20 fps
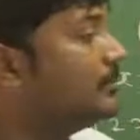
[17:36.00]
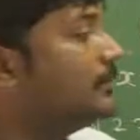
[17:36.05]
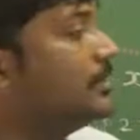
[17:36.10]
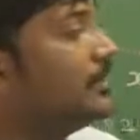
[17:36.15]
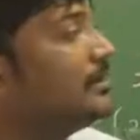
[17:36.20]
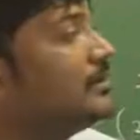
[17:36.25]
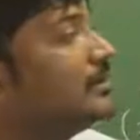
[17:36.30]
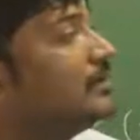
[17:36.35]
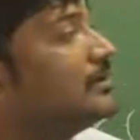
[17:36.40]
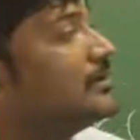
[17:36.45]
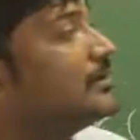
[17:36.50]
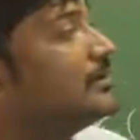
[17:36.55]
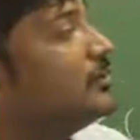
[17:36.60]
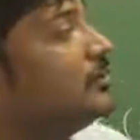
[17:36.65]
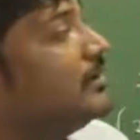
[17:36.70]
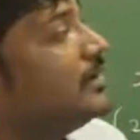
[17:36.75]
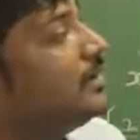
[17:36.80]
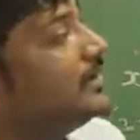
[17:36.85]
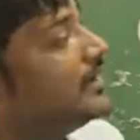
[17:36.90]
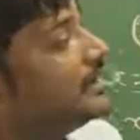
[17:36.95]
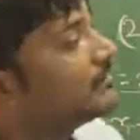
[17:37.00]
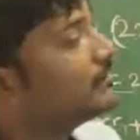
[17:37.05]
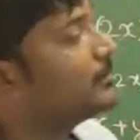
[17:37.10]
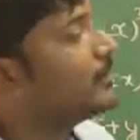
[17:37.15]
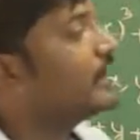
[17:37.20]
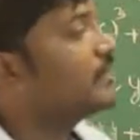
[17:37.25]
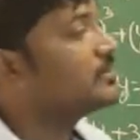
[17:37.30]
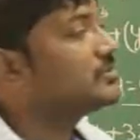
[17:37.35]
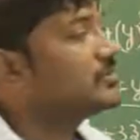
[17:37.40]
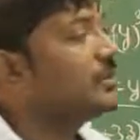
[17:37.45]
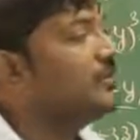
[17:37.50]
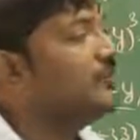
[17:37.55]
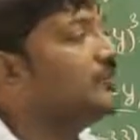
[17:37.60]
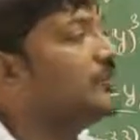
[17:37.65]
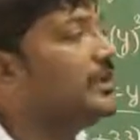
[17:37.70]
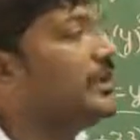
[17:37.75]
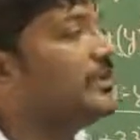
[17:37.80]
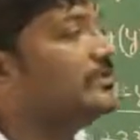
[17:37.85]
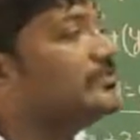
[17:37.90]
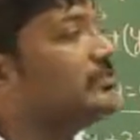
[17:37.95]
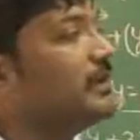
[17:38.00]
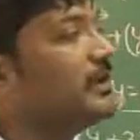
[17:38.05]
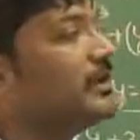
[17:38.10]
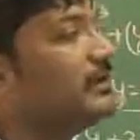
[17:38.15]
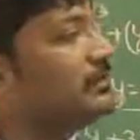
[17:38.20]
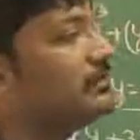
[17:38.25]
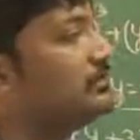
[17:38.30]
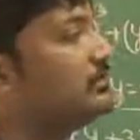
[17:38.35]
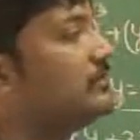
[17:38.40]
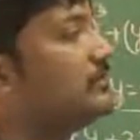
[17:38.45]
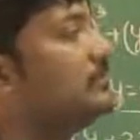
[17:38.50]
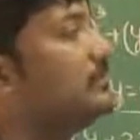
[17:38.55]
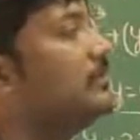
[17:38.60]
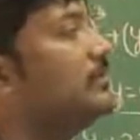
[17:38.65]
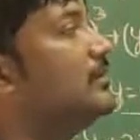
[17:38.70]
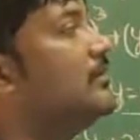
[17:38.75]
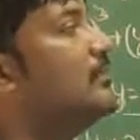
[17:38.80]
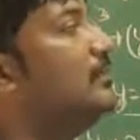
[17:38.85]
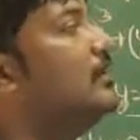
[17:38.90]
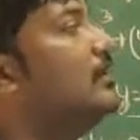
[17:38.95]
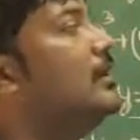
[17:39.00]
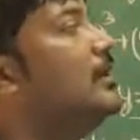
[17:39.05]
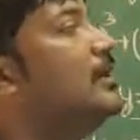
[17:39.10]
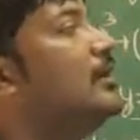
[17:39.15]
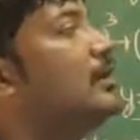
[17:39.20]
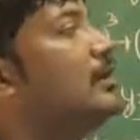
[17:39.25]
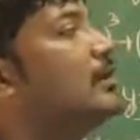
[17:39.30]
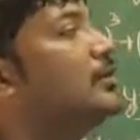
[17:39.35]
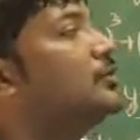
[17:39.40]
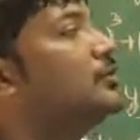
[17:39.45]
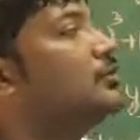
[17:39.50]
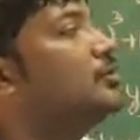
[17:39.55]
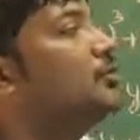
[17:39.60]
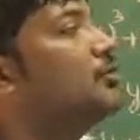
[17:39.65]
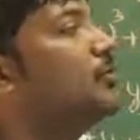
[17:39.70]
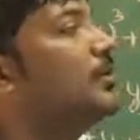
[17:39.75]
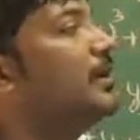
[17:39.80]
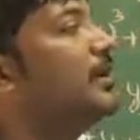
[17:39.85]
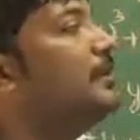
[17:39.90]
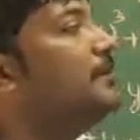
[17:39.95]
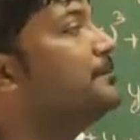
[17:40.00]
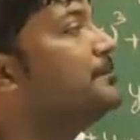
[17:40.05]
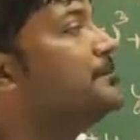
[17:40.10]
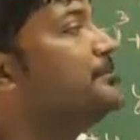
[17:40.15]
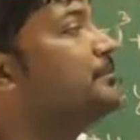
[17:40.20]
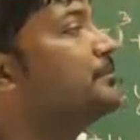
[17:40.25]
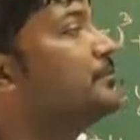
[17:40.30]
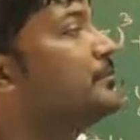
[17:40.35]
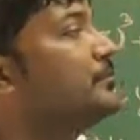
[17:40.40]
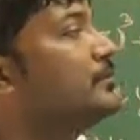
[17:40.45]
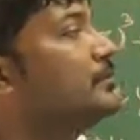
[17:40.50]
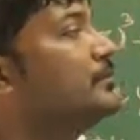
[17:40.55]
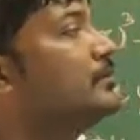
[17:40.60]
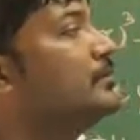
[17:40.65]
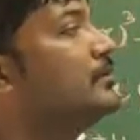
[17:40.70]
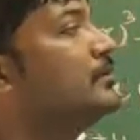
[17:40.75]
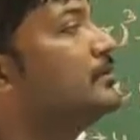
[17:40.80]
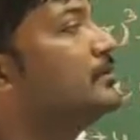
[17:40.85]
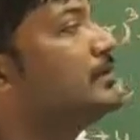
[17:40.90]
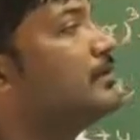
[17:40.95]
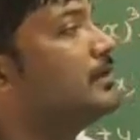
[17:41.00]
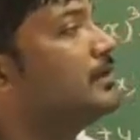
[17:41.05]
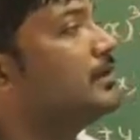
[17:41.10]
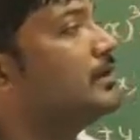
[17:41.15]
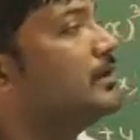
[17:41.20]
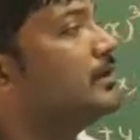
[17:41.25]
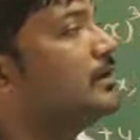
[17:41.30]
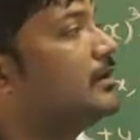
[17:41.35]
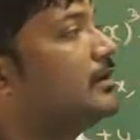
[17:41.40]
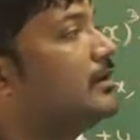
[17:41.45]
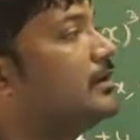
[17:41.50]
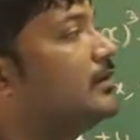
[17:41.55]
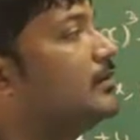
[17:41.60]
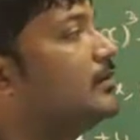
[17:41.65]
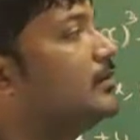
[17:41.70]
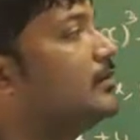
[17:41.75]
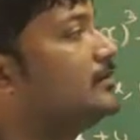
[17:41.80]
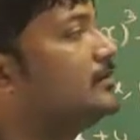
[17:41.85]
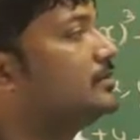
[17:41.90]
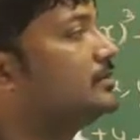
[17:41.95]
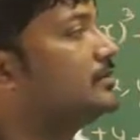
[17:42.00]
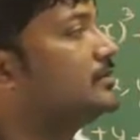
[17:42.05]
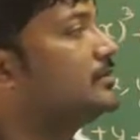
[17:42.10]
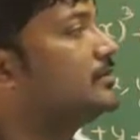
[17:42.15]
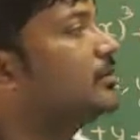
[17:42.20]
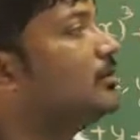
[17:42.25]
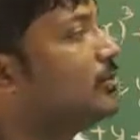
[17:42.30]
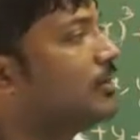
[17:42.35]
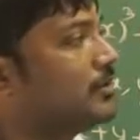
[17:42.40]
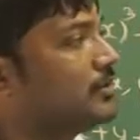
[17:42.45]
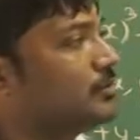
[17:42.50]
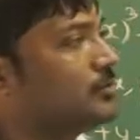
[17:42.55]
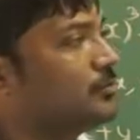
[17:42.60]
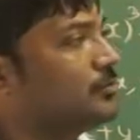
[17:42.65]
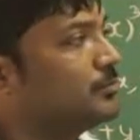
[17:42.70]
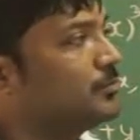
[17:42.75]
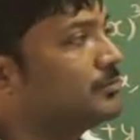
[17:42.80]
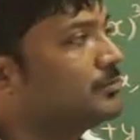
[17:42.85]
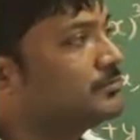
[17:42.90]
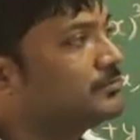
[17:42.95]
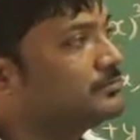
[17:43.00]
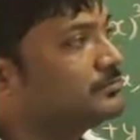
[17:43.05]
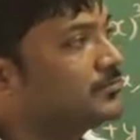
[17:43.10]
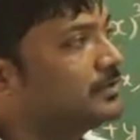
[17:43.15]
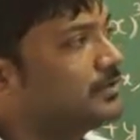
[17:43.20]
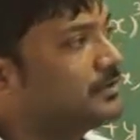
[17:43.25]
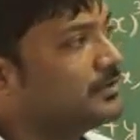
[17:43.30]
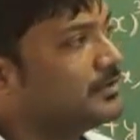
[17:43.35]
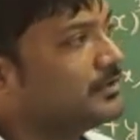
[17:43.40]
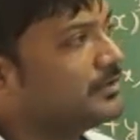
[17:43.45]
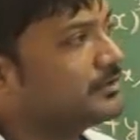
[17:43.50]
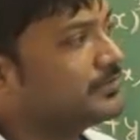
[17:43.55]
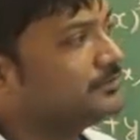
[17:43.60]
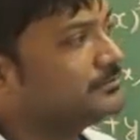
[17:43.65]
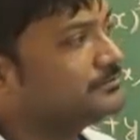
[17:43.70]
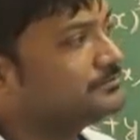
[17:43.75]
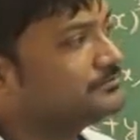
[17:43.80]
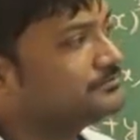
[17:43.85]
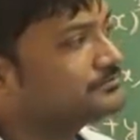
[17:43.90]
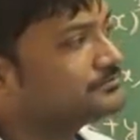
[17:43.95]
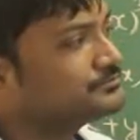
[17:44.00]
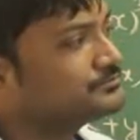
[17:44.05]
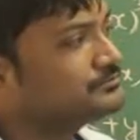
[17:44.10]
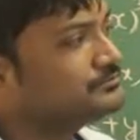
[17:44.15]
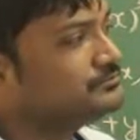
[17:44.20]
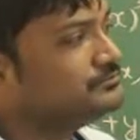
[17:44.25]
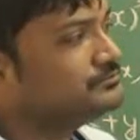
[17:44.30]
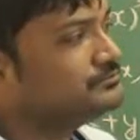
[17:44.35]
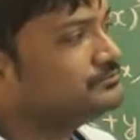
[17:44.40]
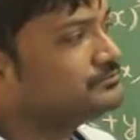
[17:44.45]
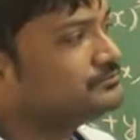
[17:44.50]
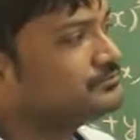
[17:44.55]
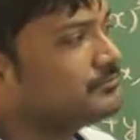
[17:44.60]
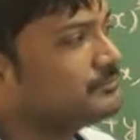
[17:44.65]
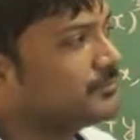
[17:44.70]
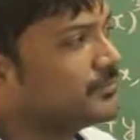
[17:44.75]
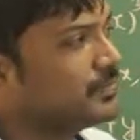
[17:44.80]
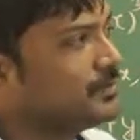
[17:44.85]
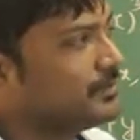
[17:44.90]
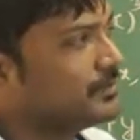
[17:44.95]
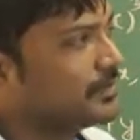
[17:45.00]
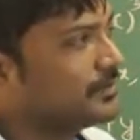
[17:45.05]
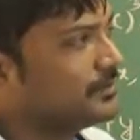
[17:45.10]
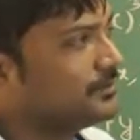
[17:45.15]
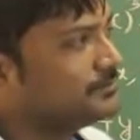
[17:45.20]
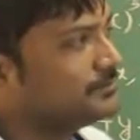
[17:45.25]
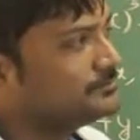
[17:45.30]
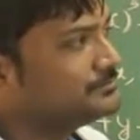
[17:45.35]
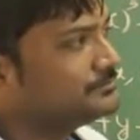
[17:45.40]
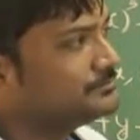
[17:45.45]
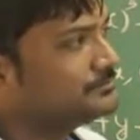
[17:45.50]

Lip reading: will be your expansion of x minus 2y, what is it, whole cube. Got it? Okay.